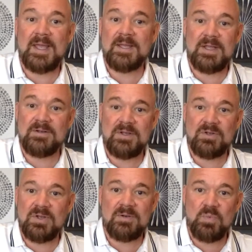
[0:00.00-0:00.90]
And, and,
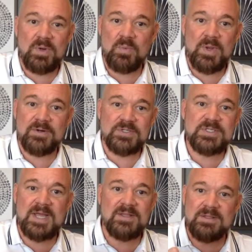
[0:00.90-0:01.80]
you, and we, we
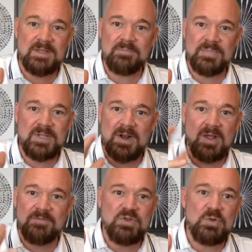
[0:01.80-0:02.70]
understand that, that, that
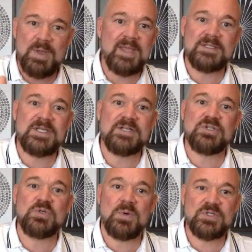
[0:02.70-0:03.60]
all of you paying
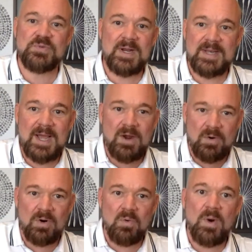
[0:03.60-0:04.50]
attention to us right
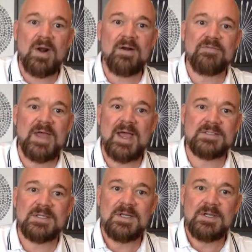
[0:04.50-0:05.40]
now are aware of
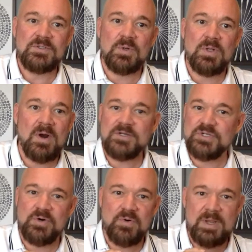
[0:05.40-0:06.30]
that to a
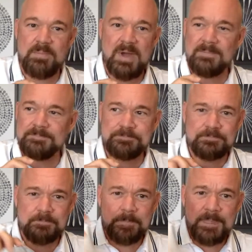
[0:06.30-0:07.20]
large degree, but,
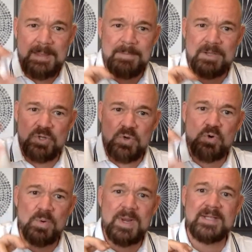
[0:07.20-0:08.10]
but
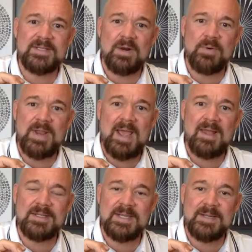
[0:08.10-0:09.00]
you create that
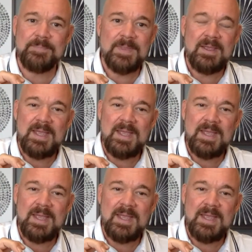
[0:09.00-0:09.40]
reality.